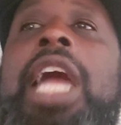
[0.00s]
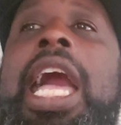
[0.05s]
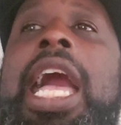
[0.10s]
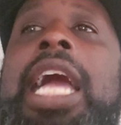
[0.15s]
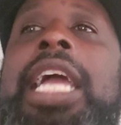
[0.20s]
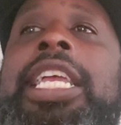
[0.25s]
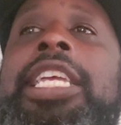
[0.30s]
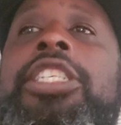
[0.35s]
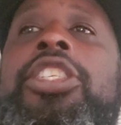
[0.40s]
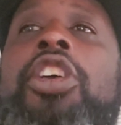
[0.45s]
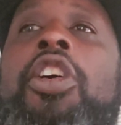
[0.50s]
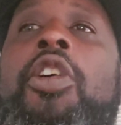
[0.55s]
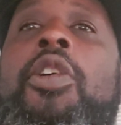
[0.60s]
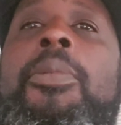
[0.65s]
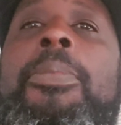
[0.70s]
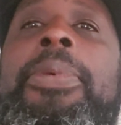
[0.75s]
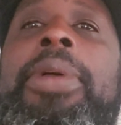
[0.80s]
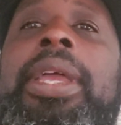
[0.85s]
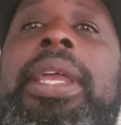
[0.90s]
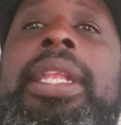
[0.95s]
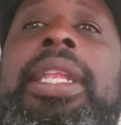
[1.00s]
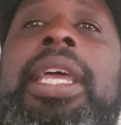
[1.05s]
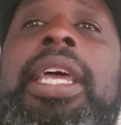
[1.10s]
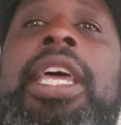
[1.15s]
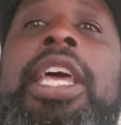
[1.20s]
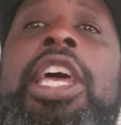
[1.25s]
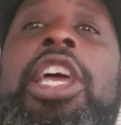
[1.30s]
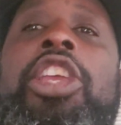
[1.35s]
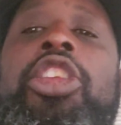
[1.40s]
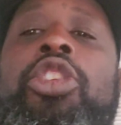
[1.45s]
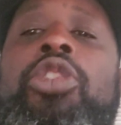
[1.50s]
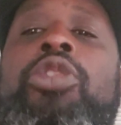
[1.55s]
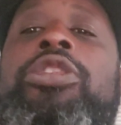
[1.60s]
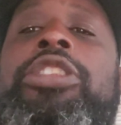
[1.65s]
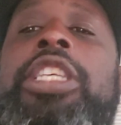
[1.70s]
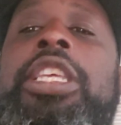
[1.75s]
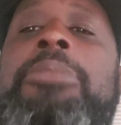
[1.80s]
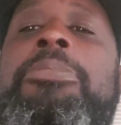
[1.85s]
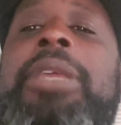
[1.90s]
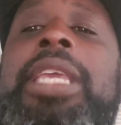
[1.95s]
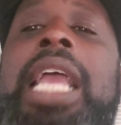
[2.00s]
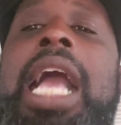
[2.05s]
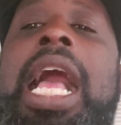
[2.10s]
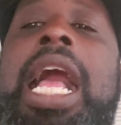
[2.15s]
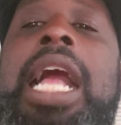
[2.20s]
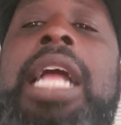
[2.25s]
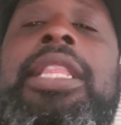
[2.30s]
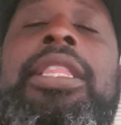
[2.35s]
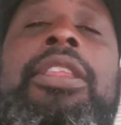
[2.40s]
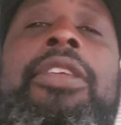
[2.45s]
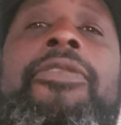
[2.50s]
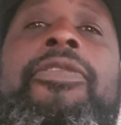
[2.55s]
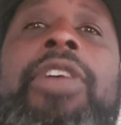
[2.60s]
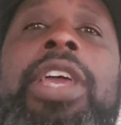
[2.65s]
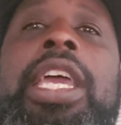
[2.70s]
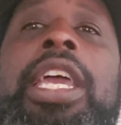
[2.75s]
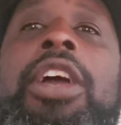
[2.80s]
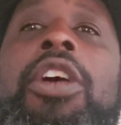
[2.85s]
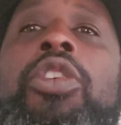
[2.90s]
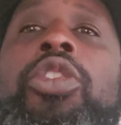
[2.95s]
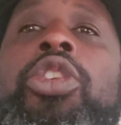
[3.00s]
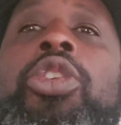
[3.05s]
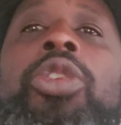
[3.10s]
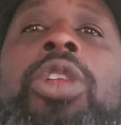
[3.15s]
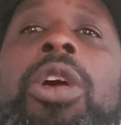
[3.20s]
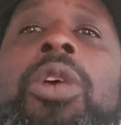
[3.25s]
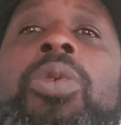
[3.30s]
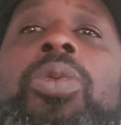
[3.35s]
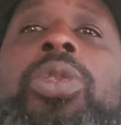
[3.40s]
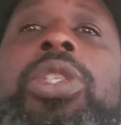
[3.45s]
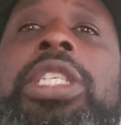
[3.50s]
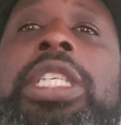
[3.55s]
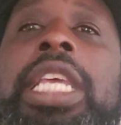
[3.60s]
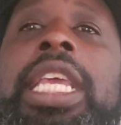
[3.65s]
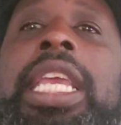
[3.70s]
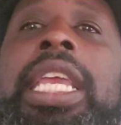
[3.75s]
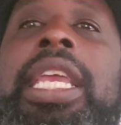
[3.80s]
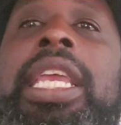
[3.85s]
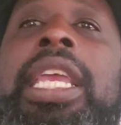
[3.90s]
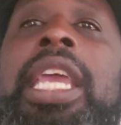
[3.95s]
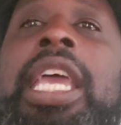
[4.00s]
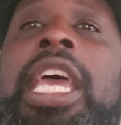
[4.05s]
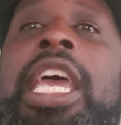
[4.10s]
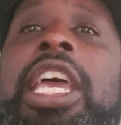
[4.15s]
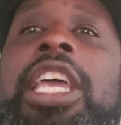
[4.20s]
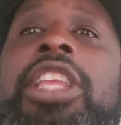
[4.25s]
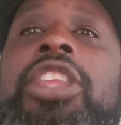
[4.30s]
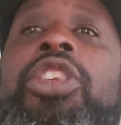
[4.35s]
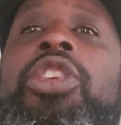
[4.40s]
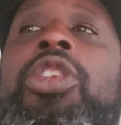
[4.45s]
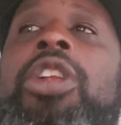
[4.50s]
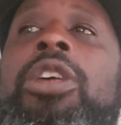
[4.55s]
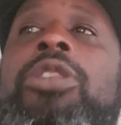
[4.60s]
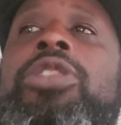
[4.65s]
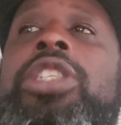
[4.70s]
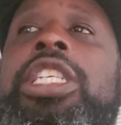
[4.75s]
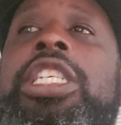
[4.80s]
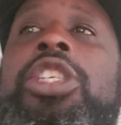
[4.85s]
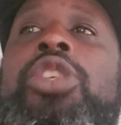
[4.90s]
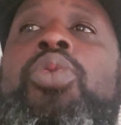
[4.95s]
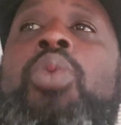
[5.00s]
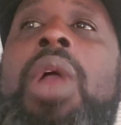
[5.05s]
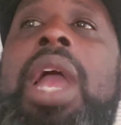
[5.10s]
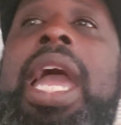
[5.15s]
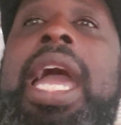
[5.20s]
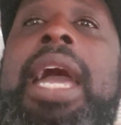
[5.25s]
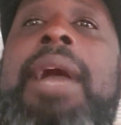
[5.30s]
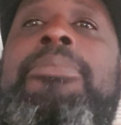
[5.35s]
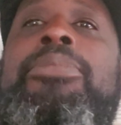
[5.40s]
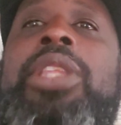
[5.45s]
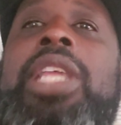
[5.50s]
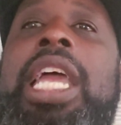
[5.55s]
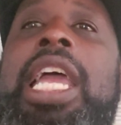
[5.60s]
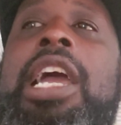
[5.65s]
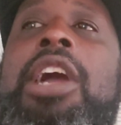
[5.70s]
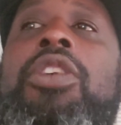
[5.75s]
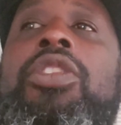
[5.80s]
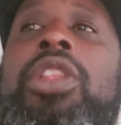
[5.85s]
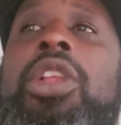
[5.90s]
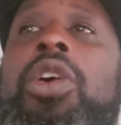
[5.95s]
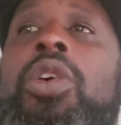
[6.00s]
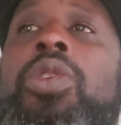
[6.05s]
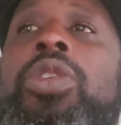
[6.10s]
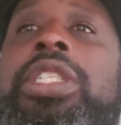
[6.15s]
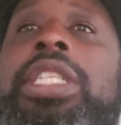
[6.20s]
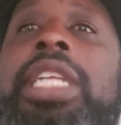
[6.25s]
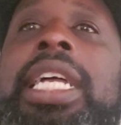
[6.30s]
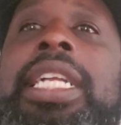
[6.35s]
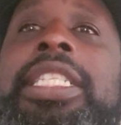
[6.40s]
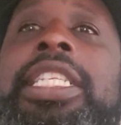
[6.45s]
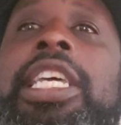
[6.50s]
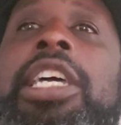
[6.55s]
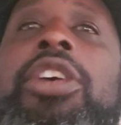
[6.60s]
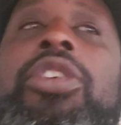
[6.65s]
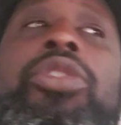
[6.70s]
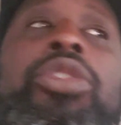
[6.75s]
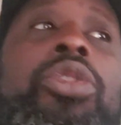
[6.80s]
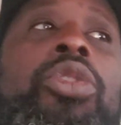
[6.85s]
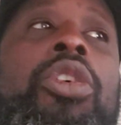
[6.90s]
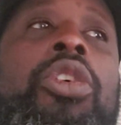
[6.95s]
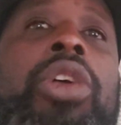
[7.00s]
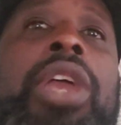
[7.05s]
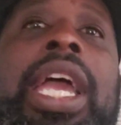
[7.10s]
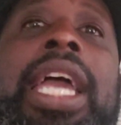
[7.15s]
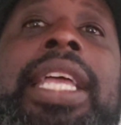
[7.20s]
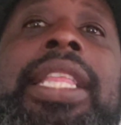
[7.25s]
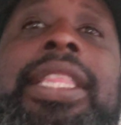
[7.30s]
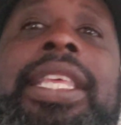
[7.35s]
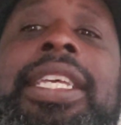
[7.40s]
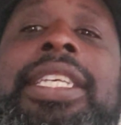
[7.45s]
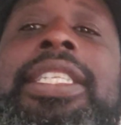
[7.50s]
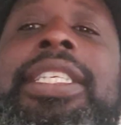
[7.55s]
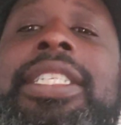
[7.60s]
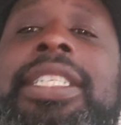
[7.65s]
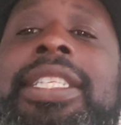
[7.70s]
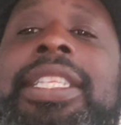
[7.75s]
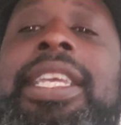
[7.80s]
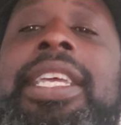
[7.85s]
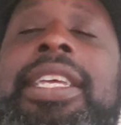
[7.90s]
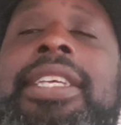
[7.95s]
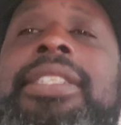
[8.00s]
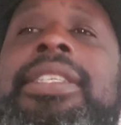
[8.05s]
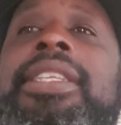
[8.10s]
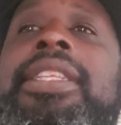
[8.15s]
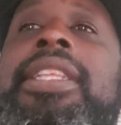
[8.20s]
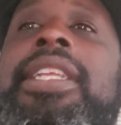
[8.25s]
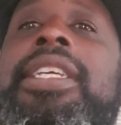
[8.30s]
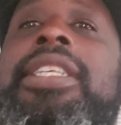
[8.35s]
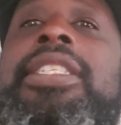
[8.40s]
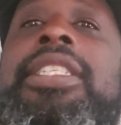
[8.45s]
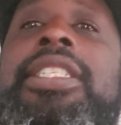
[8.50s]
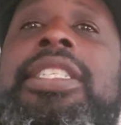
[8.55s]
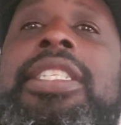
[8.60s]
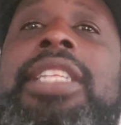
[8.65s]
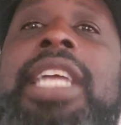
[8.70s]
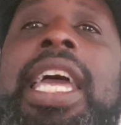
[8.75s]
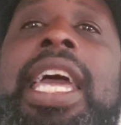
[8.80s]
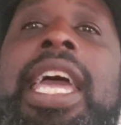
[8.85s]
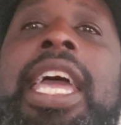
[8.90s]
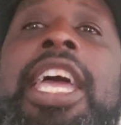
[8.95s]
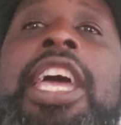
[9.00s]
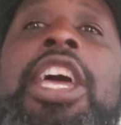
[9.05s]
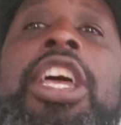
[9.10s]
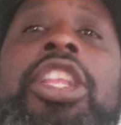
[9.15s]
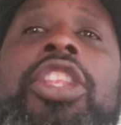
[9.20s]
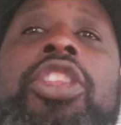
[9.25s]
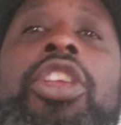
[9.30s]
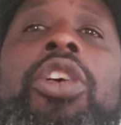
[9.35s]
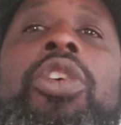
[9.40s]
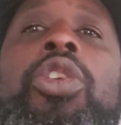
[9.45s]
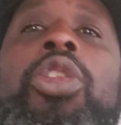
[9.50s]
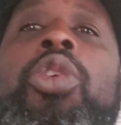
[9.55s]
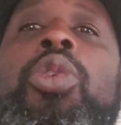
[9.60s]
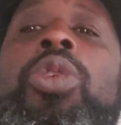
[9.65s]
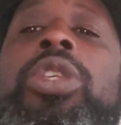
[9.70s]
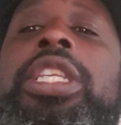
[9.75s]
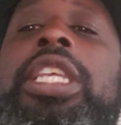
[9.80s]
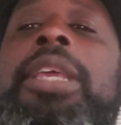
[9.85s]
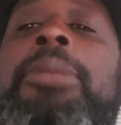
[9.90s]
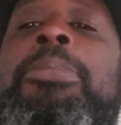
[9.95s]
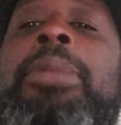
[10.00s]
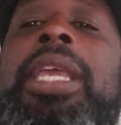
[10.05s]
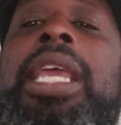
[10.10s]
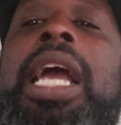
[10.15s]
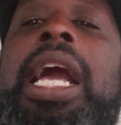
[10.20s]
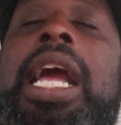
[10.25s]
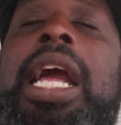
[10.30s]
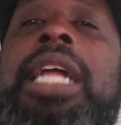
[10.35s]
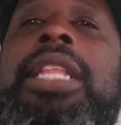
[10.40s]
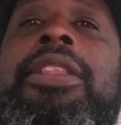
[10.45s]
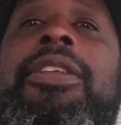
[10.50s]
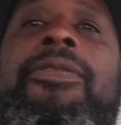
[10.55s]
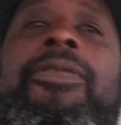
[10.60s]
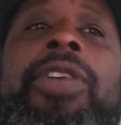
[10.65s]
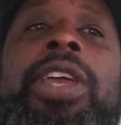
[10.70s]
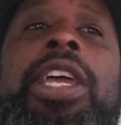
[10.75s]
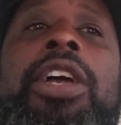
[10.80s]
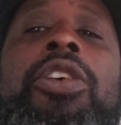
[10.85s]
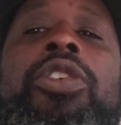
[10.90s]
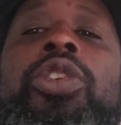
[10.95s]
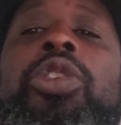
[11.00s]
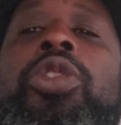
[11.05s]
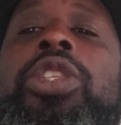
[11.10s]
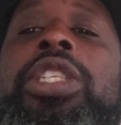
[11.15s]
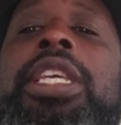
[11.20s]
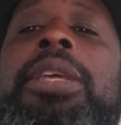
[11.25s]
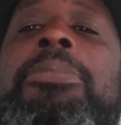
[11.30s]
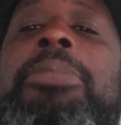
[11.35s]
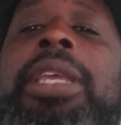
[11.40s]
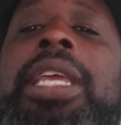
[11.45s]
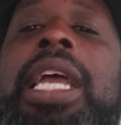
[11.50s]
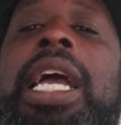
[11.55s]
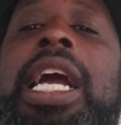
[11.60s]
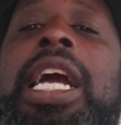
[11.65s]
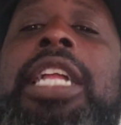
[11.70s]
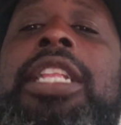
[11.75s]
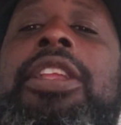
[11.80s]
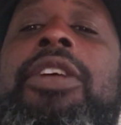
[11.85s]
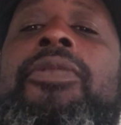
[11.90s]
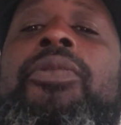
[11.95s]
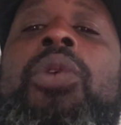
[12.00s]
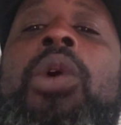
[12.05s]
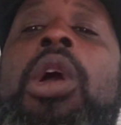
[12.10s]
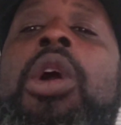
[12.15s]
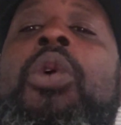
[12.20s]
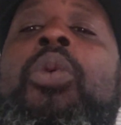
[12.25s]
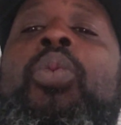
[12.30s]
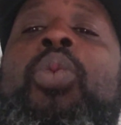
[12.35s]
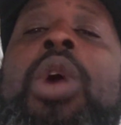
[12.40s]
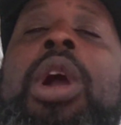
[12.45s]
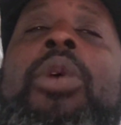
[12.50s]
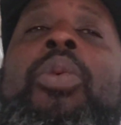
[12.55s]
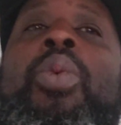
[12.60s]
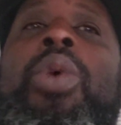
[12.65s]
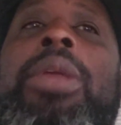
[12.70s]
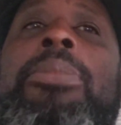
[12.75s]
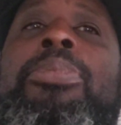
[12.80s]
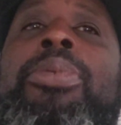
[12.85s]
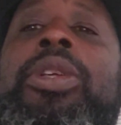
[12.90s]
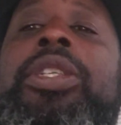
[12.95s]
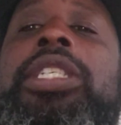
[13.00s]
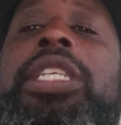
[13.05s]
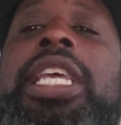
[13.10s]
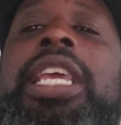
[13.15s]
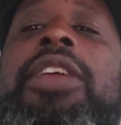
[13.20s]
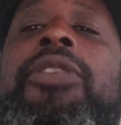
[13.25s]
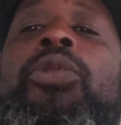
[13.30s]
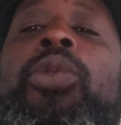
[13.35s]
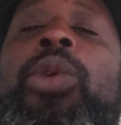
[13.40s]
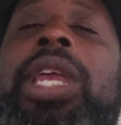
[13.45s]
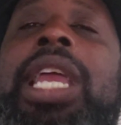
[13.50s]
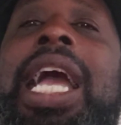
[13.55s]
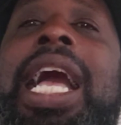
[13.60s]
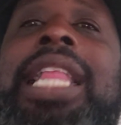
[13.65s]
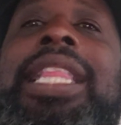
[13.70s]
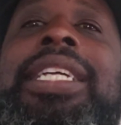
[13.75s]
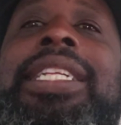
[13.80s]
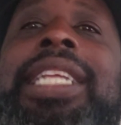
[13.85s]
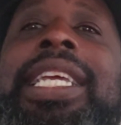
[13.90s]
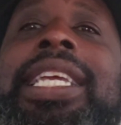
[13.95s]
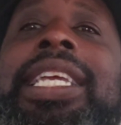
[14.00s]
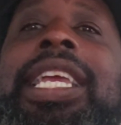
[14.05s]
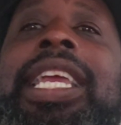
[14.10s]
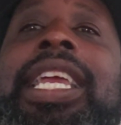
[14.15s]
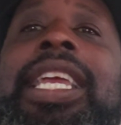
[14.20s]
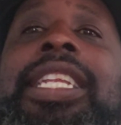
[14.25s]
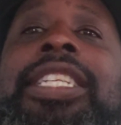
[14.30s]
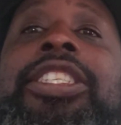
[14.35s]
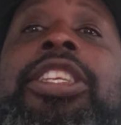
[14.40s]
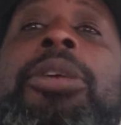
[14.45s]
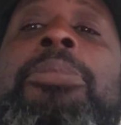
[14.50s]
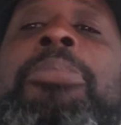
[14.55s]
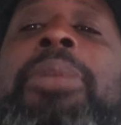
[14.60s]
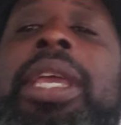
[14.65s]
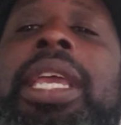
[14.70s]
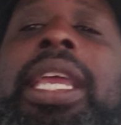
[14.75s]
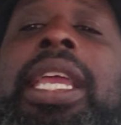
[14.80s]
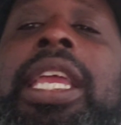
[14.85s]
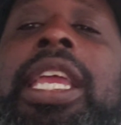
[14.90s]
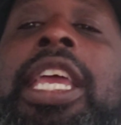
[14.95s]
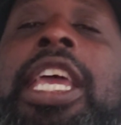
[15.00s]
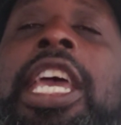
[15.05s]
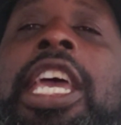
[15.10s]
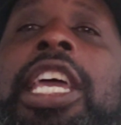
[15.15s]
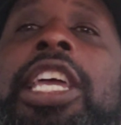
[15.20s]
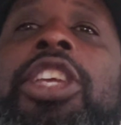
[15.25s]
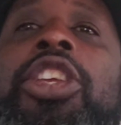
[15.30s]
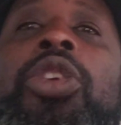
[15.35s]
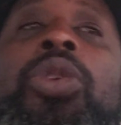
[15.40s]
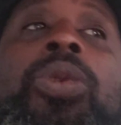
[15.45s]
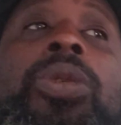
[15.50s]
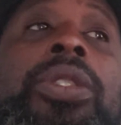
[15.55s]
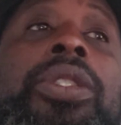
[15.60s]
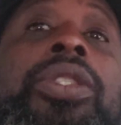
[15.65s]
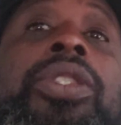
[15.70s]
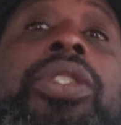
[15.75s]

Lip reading: eye is open, you see beyond the veil. You don't just grab downloads that tell you, okay, this is this and this is that. No, you see beyond the veil. You see beyond what we perceive reality to be. You